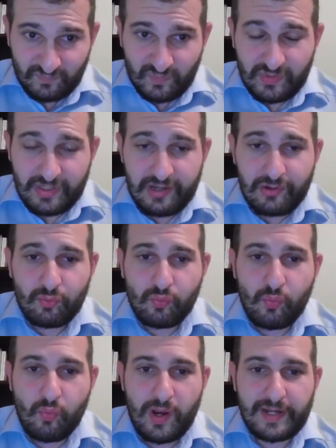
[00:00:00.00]
now
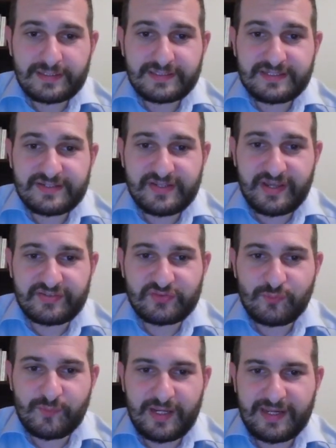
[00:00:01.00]
white decides
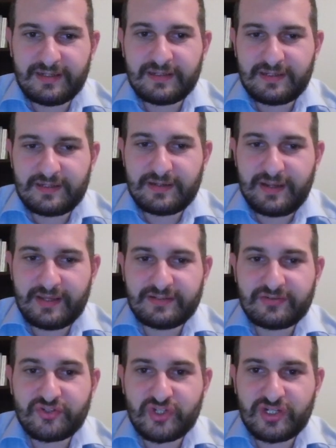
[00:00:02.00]
to play knight
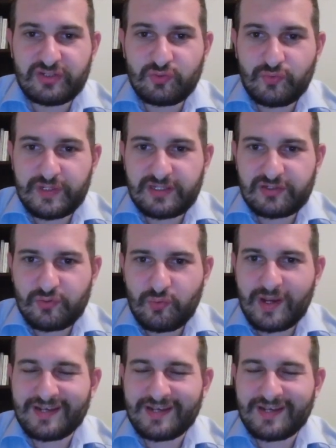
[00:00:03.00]
g to e2.